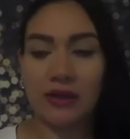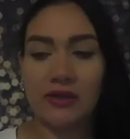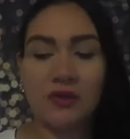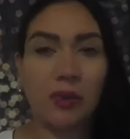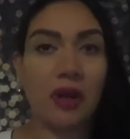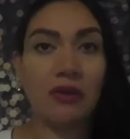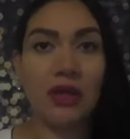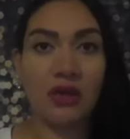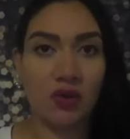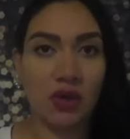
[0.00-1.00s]
And it's
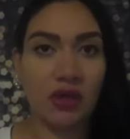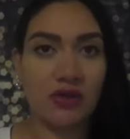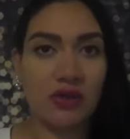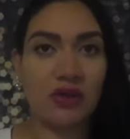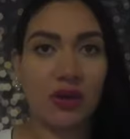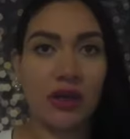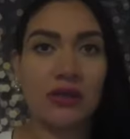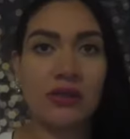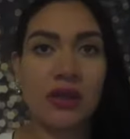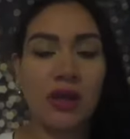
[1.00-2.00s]
probably annoying to you
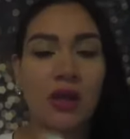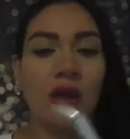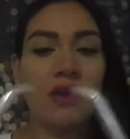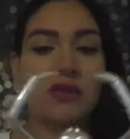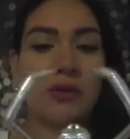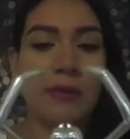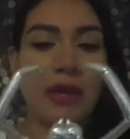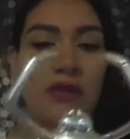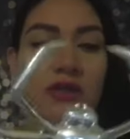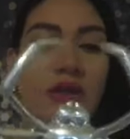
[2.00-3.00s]
guys. So I'm
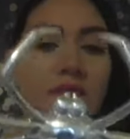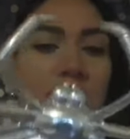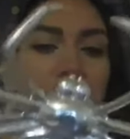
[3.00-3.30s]
going to stop